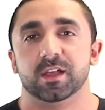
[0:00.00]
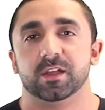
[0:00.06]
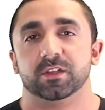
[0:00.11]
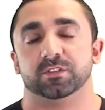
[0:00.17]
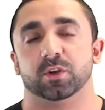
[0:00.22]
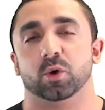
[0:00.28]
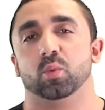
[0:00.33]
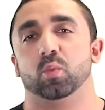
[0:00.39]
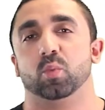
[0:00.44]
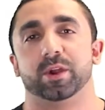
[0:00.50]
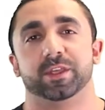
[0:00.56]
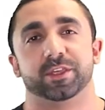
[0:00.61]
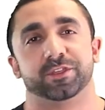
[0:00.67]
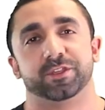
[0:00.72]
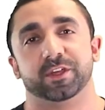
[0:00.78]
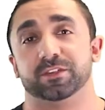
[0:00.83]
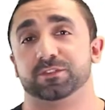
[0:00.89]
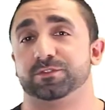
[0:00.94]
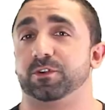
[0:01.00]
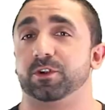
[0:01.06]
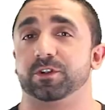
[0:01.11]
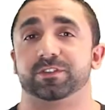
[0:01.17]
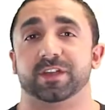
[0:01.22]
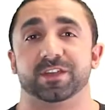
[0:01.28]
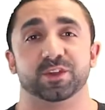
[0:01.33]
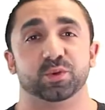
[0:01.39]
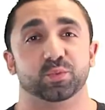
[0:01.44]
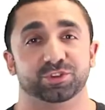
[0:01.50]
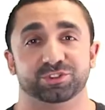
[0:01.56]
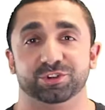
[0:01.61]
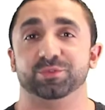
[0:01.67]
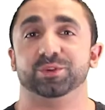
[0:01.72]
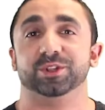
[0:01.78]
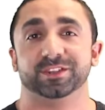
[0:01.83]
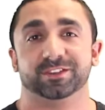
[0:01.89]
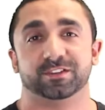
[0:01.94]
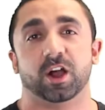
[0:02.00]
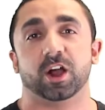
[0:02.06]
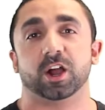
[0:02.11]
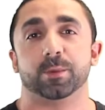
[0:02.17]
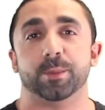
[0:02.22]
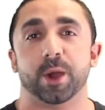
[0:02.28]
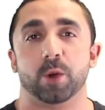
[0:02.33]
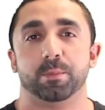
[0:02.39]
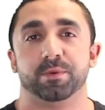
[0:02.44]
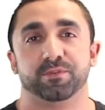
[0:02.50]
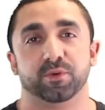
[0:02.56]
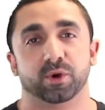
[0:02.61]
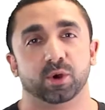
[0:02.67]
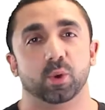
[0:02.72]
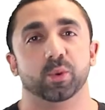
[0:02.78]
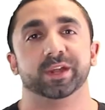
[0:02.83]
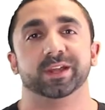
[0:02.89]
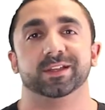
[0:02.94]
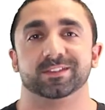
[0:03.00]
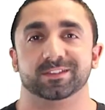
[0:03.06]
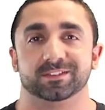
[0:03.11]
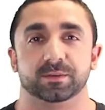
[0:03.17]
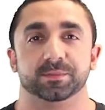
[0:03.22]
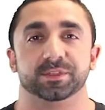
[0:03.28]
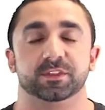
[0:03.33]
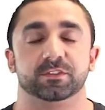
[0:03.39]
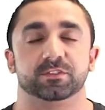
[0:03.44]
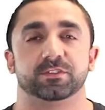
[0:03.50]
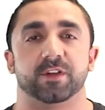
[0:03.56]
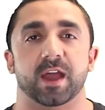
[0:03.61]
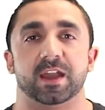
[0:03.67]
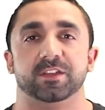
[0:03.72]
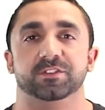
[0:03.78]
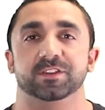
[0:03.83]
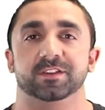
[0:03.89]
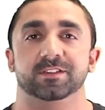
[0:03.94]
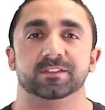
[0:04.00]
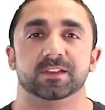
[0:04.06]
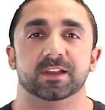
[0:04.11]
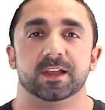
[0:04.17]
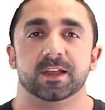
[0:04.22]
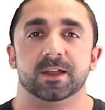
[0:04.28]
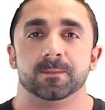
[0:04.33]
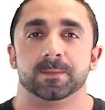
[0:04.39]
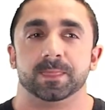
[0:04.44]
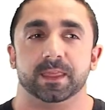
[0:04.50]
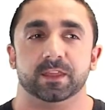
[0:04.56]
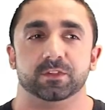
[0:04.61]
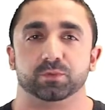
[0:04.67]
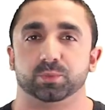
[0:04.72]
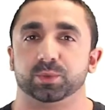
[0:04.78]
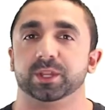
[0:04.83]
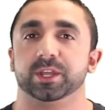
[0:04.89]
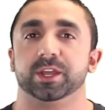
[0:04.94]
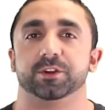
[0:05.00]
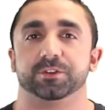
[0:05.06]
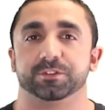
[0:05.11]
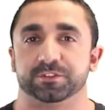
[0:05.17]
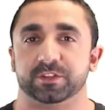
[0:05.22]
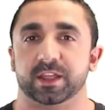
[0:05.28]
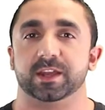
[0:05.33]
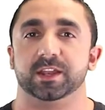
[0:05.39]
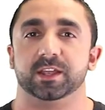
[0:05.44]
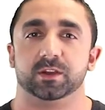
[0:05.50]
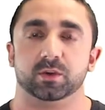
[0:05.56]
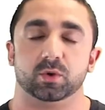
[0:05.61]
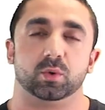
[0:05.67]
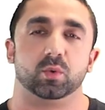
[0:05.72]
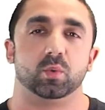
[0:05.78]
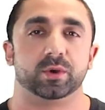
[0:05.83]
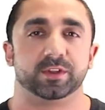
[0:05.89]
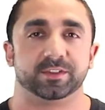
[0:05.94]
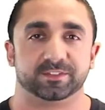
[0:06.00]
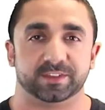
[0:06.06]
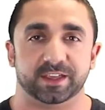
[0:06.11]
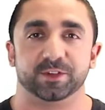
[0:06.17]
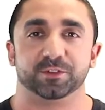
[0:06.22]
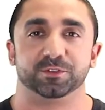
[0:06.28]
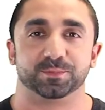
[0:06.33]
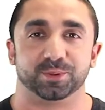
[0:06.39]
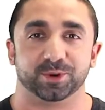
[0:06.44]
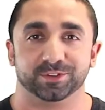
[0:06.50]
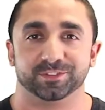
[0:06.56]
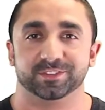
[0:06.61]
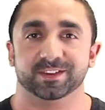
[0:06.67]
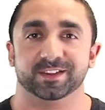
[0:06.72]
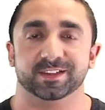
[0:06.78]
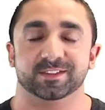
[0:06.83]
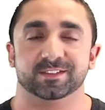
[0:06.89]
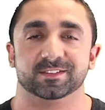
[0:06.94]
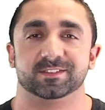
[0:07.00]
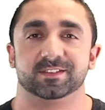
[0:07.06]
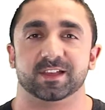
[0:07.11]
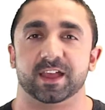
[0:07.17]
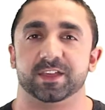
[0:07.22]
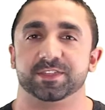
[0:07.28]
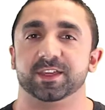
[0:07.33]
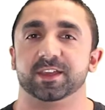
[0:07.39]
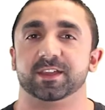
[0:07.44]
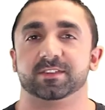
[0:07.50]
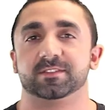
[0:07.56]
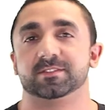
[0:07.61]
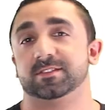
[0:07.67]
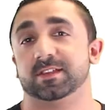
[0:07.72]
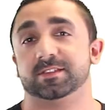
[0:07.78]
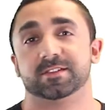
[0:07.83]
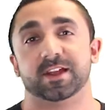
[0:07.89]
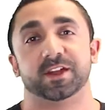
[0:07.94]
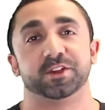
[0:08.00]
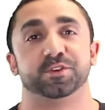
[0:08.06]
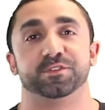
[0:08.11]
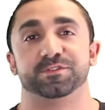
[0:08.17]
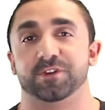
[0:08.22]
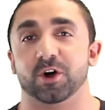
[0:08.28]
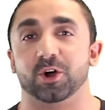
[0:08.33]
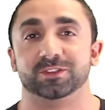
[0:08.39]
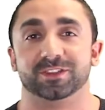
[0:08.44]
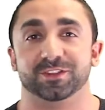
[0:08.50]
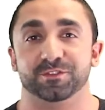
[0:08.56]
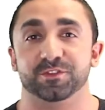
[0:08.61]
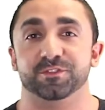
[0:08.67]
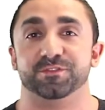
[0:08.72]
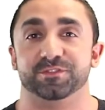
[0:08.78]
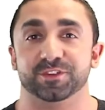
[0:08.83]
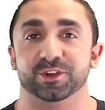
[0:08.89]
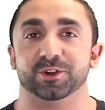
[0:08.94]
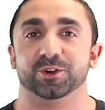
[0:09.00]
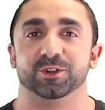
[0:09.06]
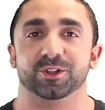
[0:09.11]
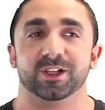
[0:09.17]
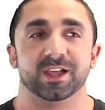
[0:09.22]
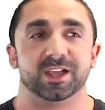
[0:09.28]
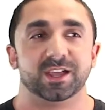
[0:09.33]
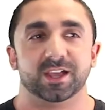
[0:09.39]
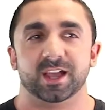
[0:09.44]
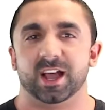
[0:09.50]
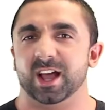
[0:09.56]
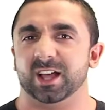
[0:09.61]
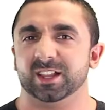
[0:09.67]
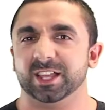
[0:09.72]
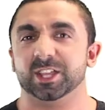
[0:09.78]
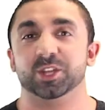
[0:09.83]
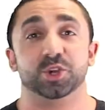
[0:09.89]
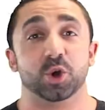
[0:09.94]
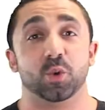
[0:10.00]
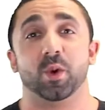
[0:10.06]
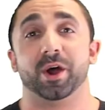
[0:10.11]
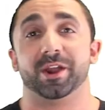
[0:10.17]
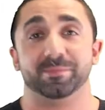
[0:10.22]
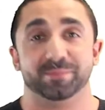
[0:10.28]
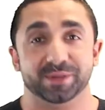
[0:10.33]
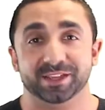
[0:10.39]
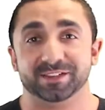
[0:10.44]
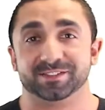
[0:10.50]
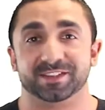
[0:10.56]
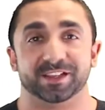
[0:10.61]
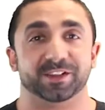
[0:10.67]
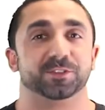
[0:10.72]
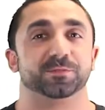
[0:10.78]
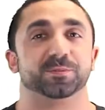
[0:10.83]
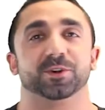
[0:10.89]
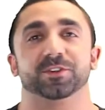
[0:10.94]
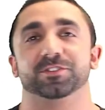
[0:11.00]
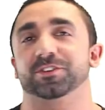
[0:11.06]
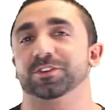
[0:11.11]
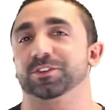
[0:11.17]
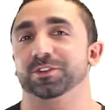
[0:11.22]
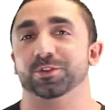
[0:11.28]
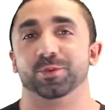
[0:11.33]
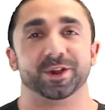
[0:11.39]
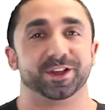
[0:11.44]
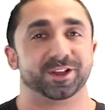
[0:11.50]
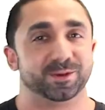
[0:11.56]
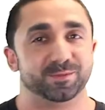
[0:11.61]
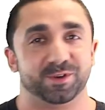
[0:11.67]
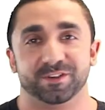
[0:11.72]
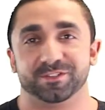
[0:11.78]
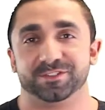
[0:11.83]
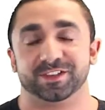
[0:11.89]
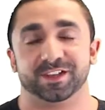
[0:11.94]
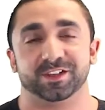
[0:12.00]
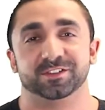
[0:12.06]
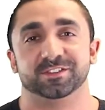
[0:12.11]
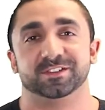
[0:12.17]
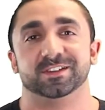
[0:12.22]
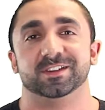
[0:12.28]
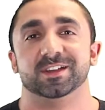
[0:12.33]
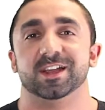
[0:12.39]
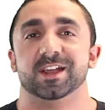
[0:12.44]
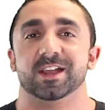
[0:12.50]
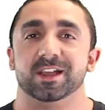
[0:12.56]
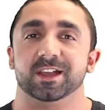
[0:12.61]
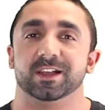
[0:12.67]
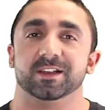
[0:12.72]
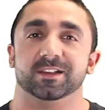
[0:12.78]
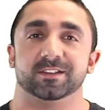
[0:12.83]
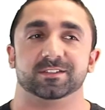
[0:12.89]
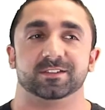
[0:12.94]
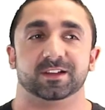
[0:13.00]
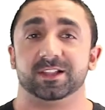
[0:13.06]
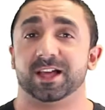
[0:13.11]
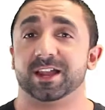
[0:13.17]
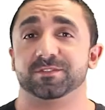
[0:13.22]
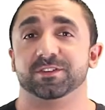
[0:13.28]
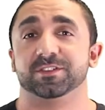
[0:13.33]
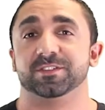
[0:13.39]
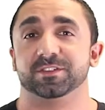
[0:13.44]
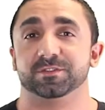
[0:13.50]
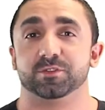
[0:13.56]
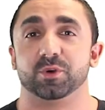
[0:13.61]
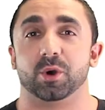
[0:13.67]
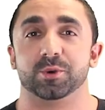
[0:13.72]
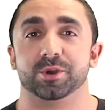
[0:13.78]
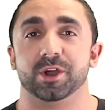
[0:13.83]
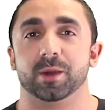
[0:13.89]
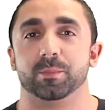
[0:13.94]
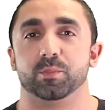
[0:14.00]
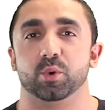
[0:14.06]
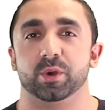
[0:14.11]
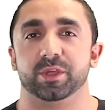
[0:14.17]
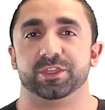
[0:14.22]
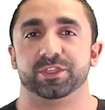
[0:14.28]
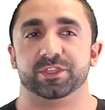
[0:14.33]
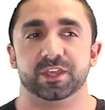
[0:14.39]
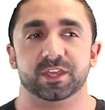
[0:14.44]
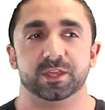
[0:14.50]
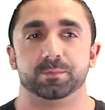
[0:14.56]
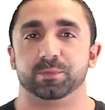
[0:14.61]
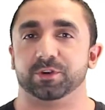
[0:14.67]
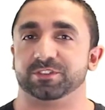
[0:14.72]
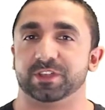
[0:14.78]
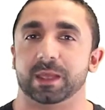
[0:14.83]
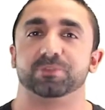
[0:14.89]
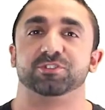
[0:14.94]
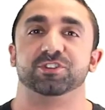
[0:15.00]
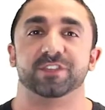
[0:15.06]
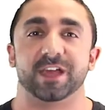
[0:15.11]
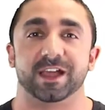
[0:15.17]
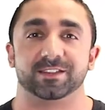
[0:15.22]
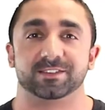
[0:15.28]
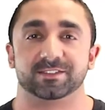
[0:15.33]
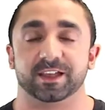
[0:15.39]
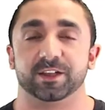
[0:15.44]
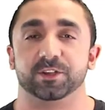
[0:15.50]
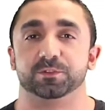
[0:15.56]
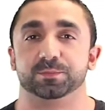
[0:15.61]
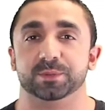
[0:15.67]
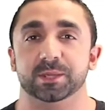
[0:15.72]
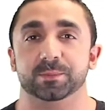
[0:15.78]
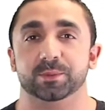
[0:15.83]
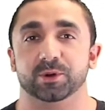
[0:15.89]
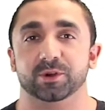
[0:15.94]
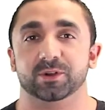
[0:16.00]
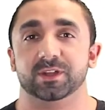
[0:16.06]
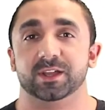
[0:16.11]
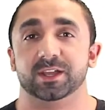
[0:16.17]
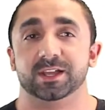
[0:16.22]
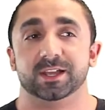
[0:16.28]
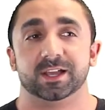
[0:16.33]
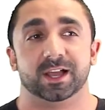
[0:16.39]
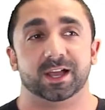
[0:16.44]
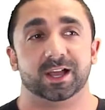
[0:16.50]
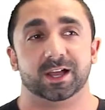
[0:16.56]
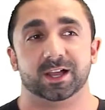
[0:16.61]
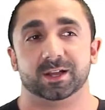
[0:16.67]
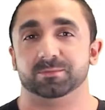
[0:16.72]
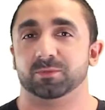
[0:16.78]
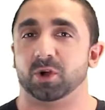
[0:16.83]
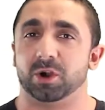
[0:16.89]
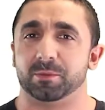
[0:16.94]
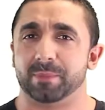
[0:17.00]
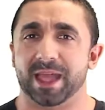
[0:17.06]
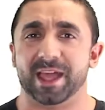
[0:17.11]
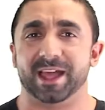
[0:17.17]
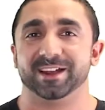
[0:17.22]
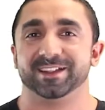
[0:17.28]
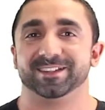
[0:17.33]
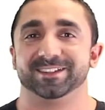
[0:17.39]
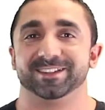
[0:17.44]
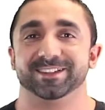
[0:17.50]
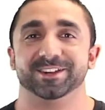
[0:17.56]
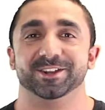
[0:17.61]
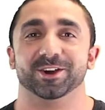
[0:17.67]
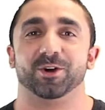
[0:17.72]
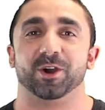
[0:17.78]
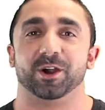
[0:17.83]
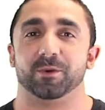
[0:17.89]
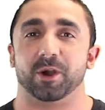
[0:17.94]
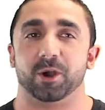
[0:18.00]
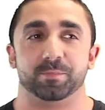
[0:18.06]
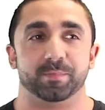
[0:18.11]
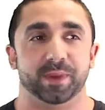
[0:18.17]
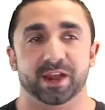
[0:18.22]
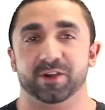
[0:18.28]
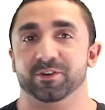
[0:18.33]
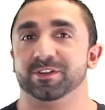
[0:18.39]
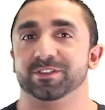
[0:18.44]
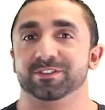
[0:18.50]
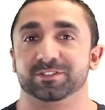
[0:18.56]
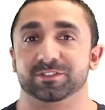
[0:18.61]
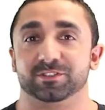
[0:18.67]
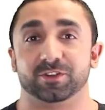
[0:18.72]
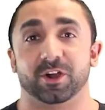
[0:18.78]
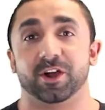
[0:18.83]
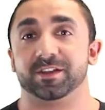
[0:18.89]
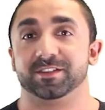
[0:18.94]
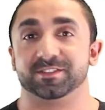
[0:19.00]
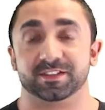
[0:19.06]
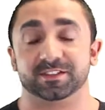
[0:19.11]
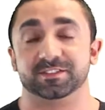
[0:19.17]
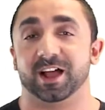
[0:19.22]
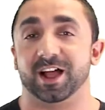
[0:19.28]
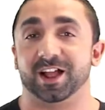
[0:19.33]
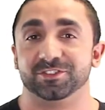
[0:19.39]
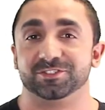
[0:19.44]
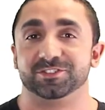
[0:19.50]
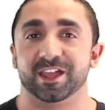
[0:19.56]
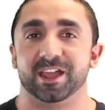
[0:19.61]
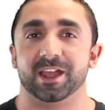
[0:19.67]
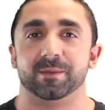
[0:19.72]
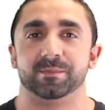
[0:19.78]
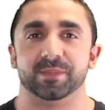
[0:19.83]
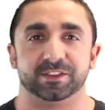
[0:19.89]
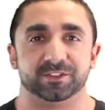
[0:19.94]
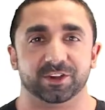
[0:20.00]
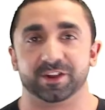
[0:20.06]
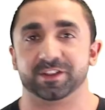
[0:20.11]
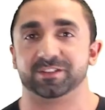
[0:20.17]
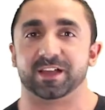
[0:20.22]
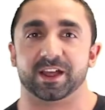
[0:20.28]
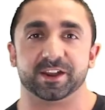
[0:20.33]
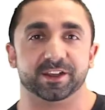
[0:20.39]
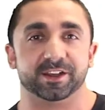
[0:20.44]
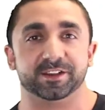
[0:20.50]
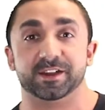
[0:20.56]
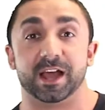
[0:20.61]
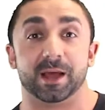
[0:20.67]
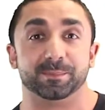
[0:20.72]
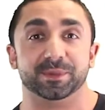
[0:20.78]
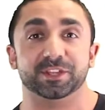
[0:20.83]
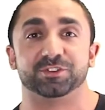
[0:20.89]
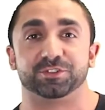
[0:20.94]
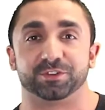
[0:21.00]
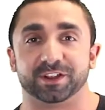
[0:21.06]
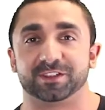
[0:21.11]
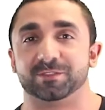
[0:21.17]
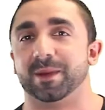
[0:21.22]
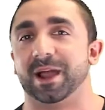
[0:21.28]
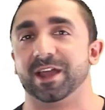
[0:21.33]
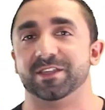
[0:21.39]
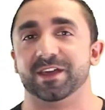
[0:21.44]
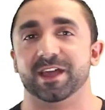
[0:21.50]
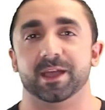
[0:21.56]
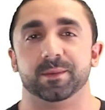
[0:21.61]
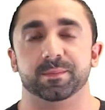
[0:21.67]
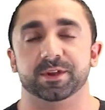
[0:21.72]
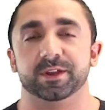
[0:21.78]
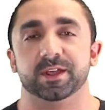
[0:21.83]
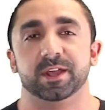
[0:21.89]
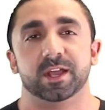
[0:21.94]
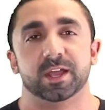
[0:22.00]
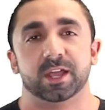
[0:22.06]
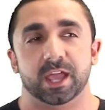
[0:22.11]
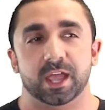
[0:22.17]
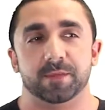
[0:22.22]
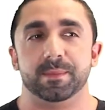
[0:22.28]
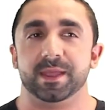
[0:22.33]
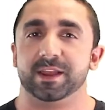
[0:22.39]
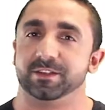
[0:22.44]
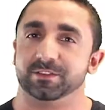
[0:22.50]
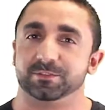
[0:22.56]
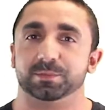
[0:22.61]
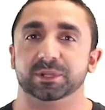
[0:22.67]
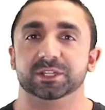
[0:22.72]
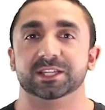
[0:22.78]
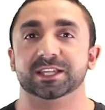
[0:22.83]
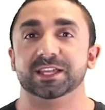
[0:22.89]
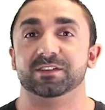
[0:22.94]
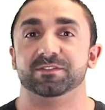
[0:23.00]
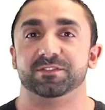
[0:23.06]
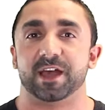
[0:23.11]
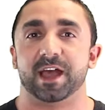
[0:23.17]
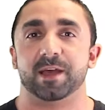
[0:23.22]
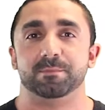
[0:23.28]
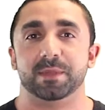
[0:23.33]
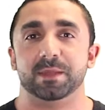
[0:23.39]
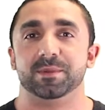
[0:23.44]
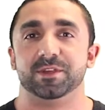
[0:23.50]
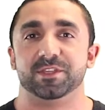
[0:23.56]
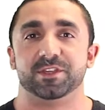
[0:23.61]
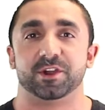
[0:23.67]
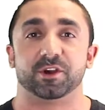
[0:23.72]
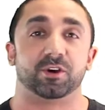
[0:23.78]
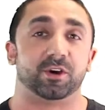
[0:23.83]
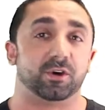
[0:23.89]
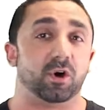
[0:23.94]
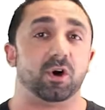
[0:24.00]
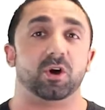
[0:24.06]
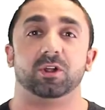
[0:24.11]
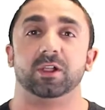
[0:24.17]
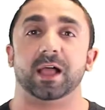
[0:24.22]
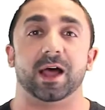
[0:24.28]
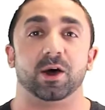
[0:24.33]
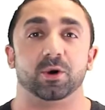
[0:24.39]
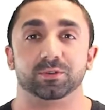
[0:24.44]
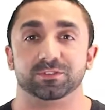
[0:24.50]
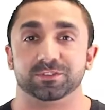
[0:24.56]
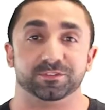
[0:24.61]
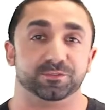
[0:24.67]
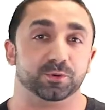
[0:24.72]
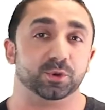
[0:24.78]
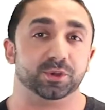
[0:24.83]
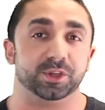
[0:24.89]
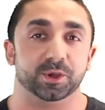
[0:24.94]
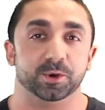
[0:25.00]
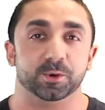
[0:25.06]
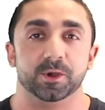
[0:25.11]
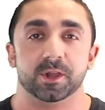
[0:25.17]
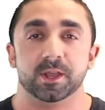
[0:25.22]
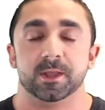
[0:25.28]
So one of the things first I think we should really talk about before going into some of these strategies is really understanding what a salesperson is. And I think it's not your fault if you feel like you don't want to be a salesperson or you want to come off salesy, because a lot of us have grown up with the perception that salespeople are bad. You know, our parents taught us to dodge them. They taught us how to not be tricked by them. And it made us believe that maybe they're all out to fool you.